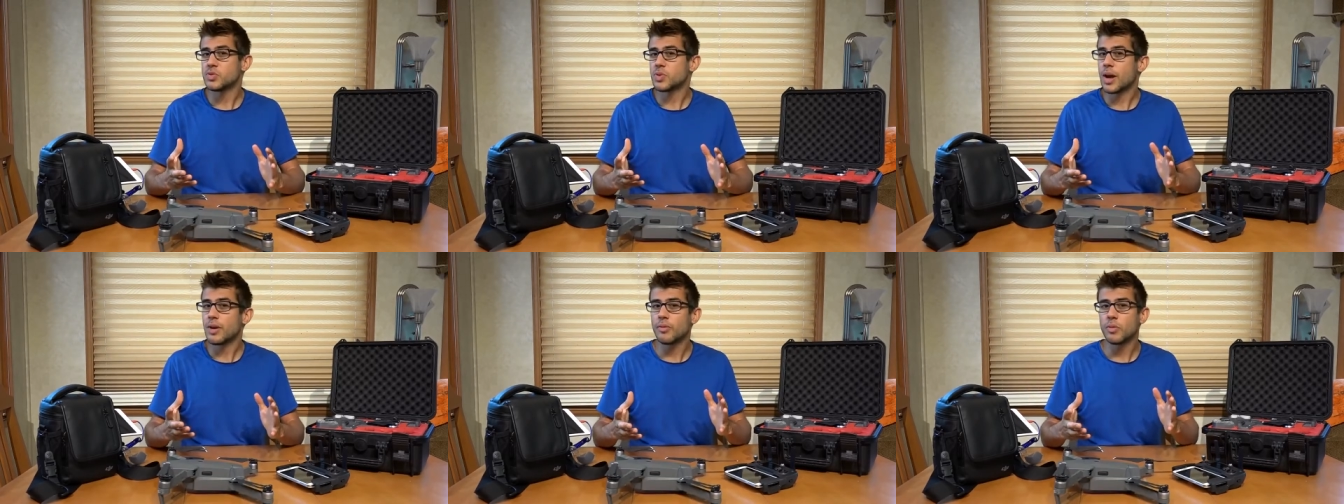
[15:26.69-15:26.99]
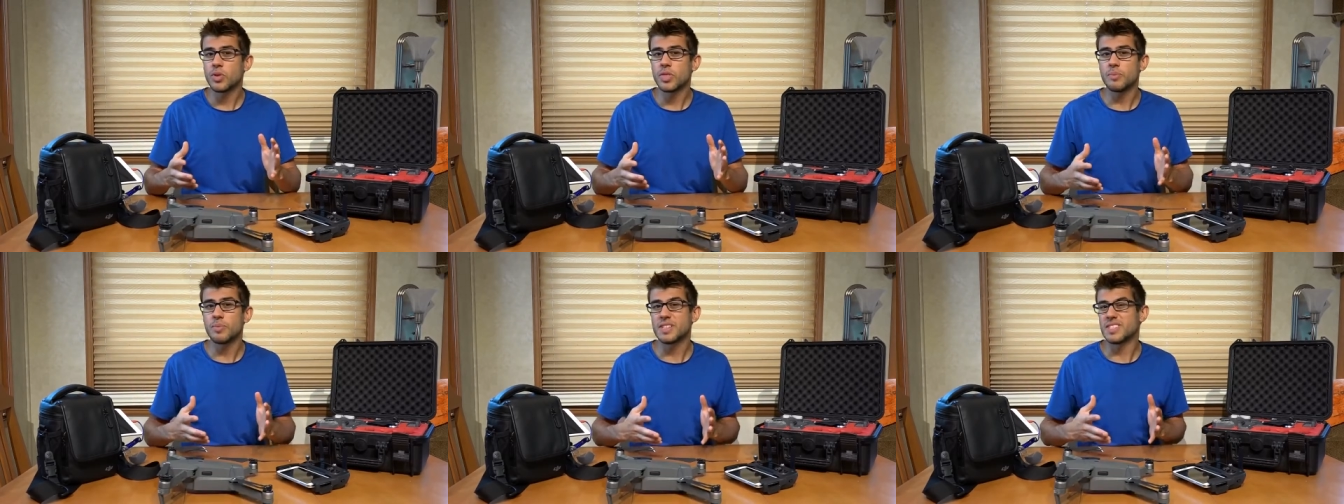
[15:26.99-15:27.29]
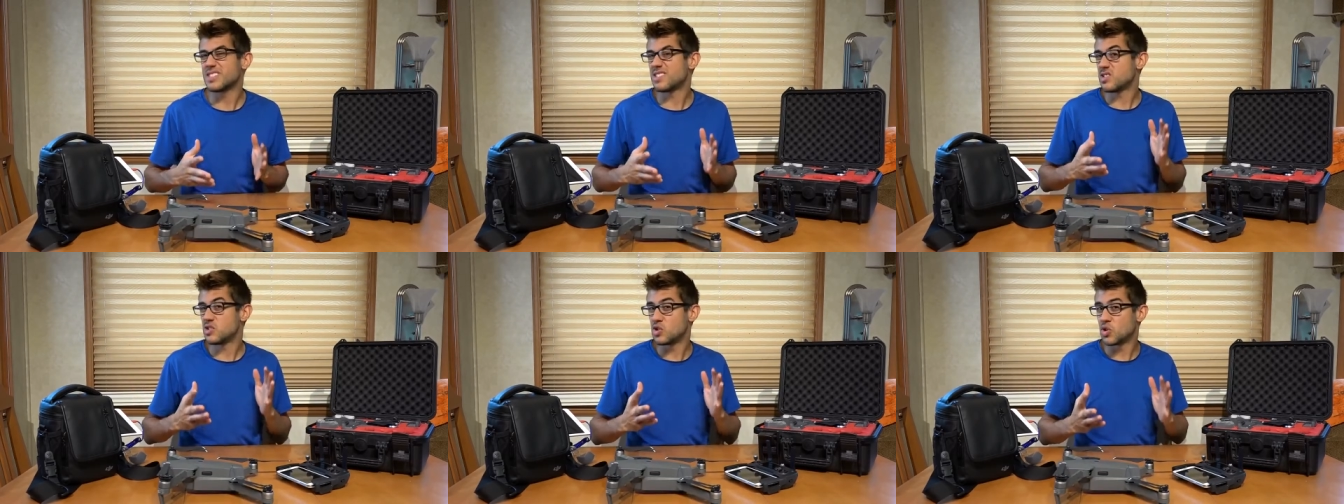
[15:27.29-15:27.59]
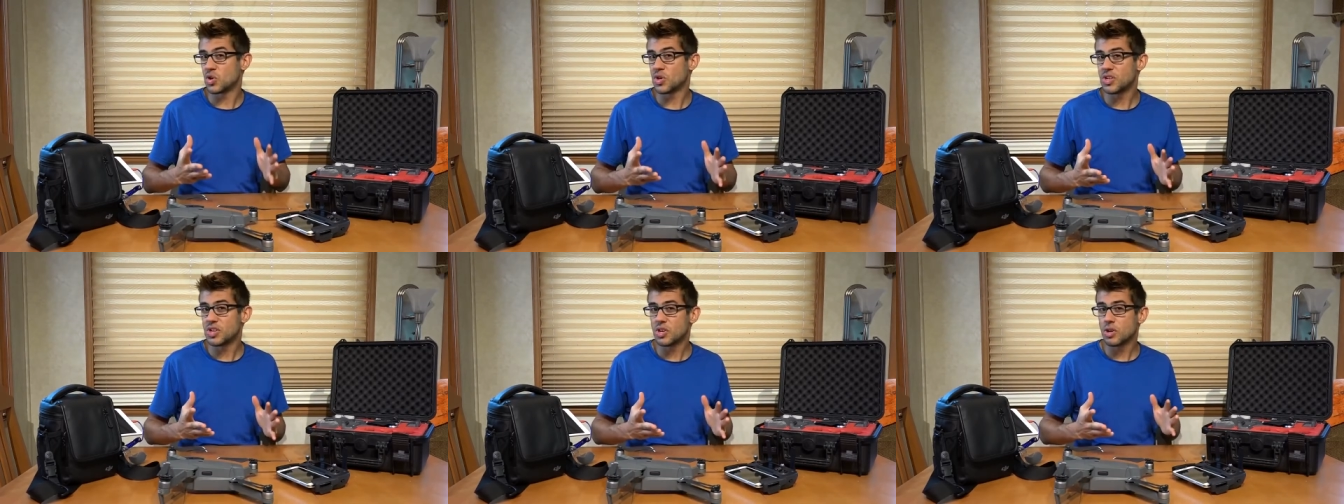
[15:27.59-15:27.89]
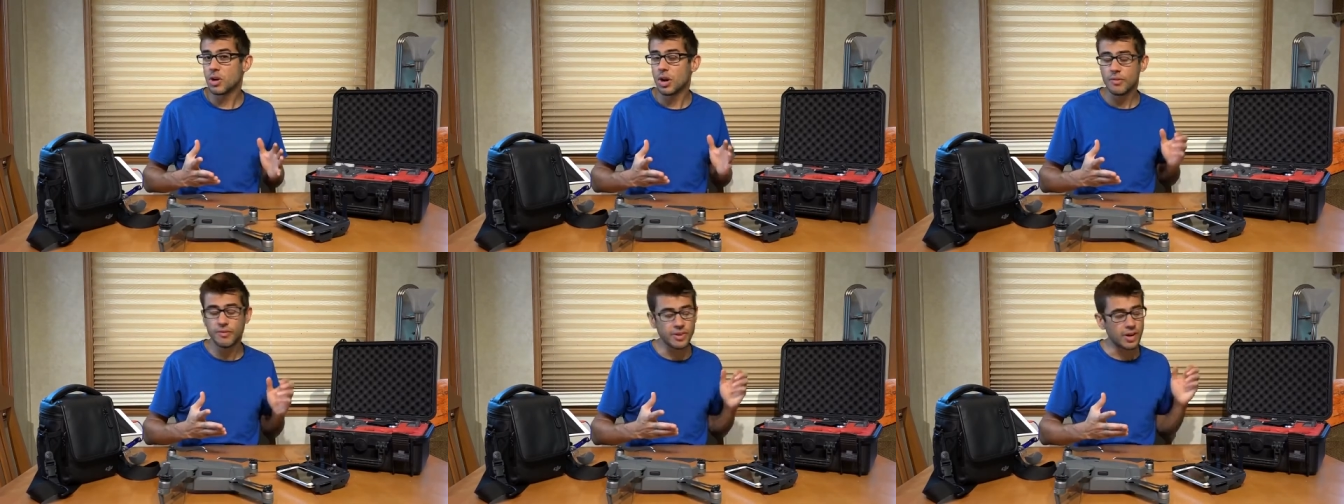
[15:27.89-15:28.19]
to travel with a bit
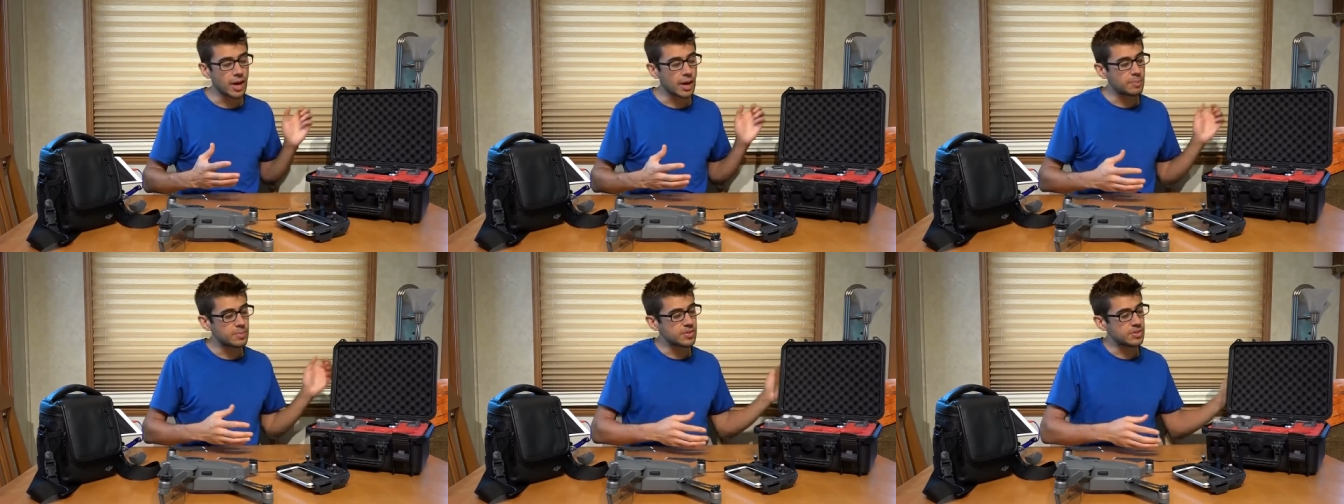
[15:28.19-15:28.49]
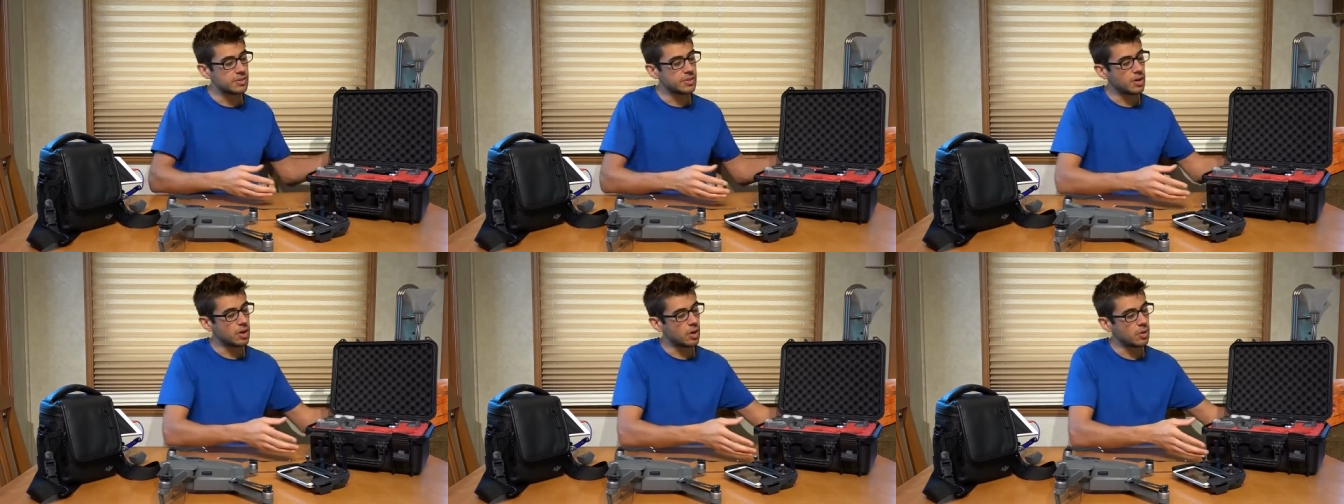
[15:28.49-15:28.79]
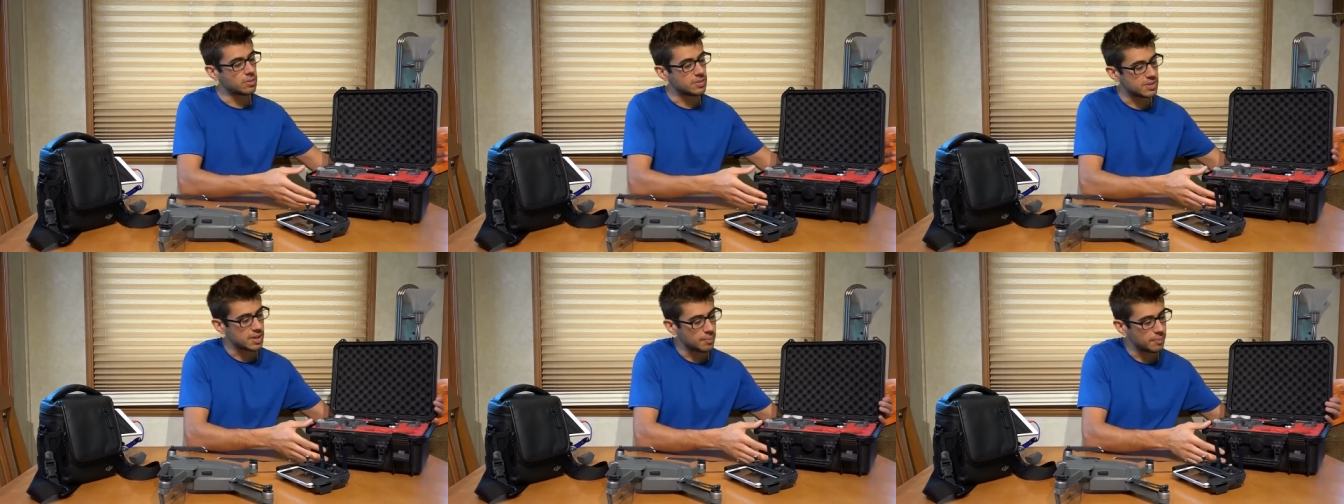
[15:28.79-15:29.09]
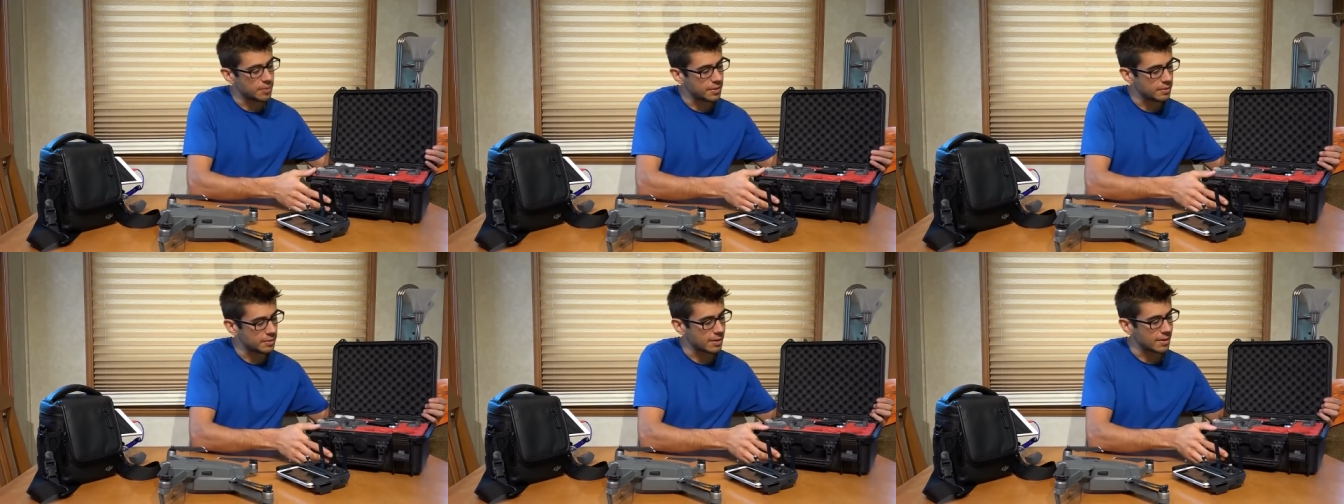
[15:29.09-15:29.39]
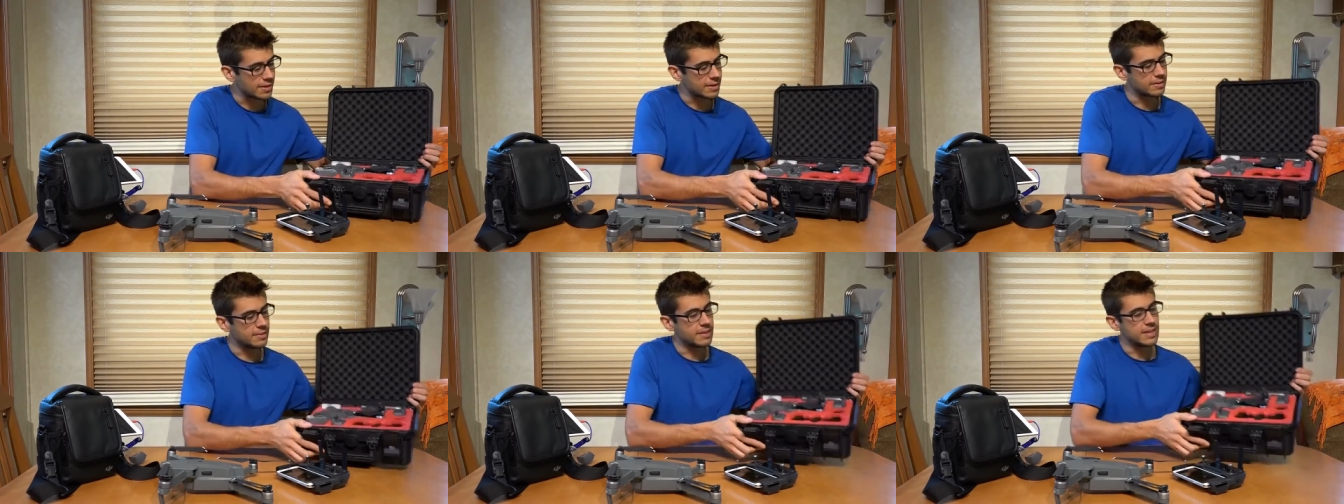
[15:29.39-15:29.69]
sturdier of an option though, something
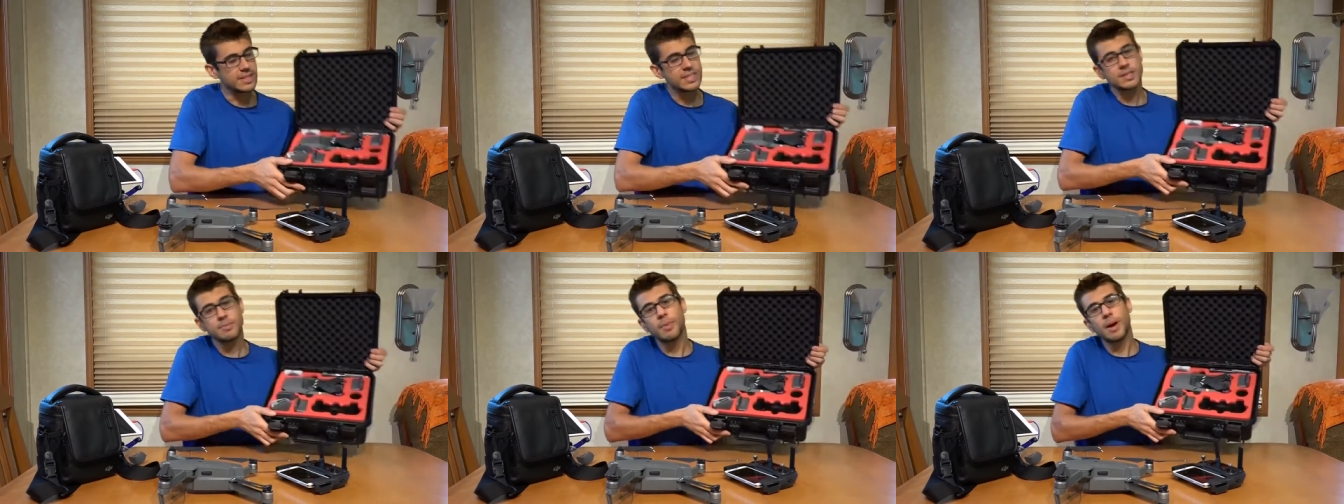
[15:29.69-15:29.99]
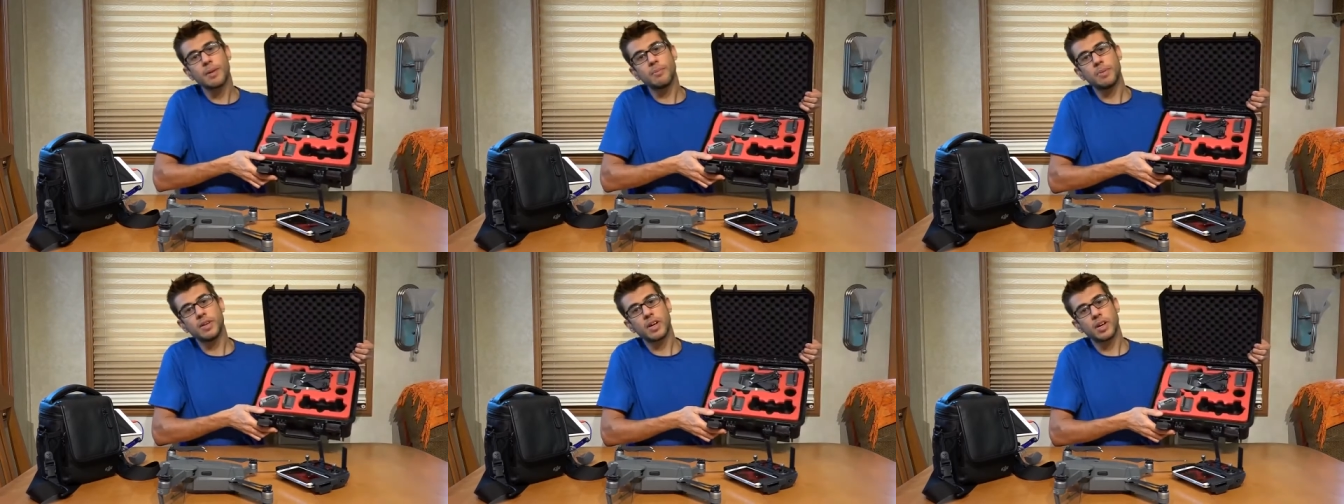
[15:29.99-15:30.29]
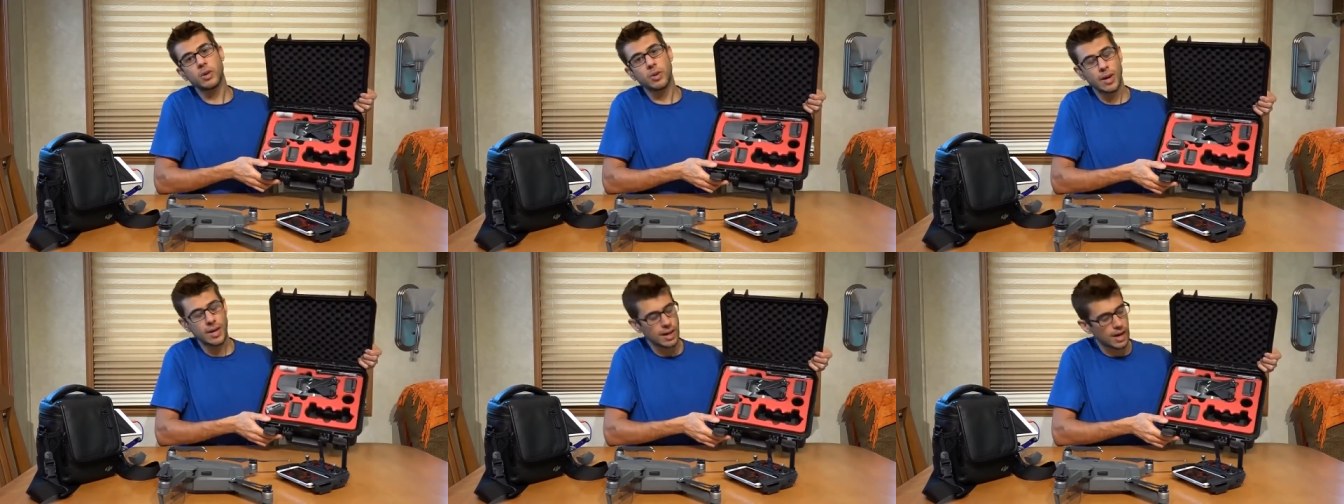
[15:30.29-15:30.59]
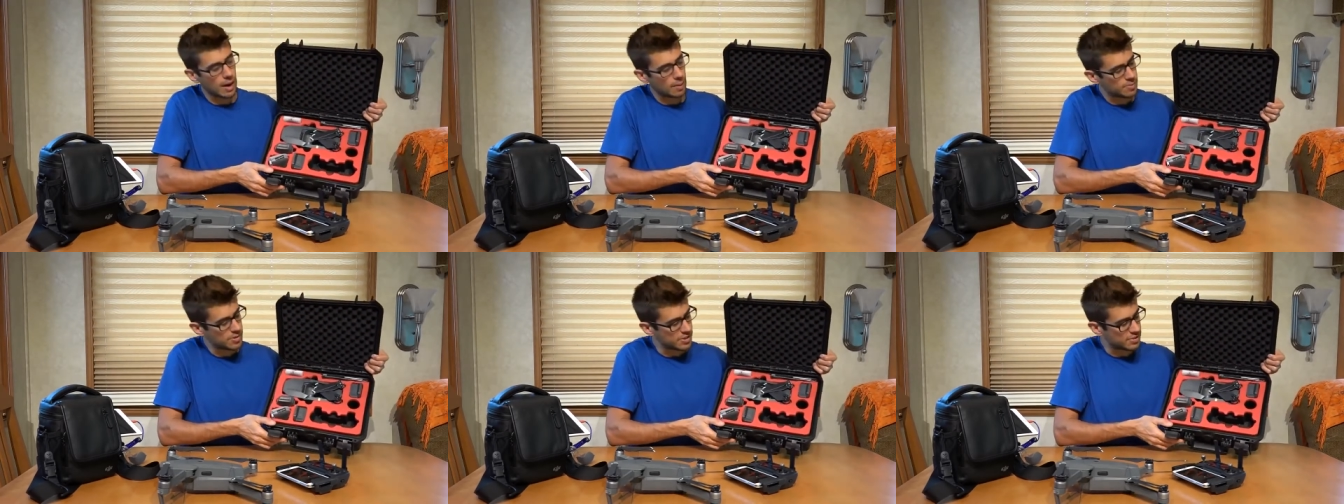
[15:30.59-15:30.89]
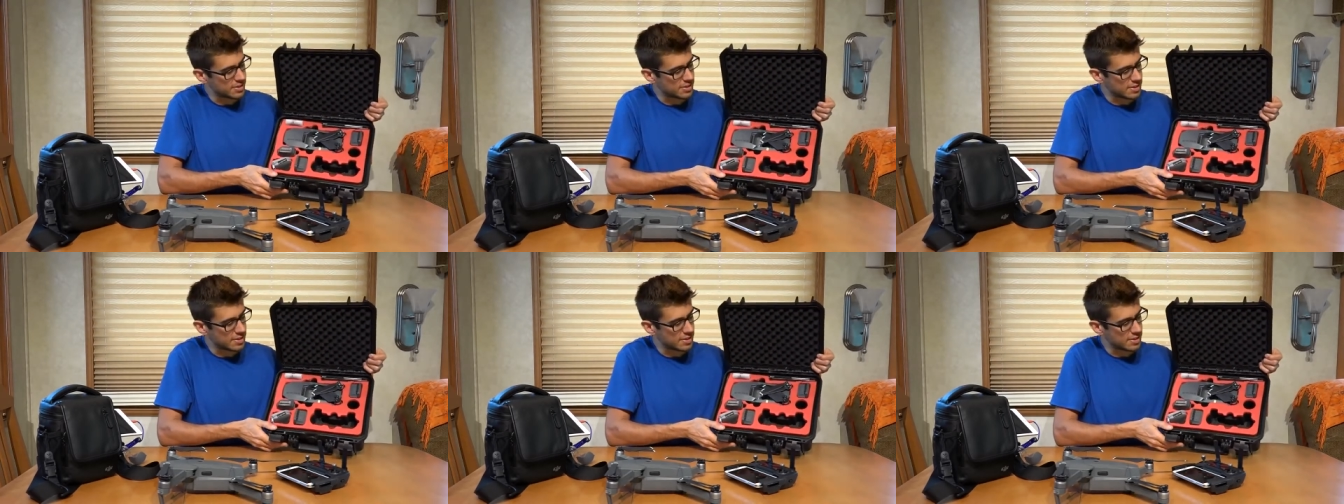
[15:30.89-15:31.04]
like this might be a great option.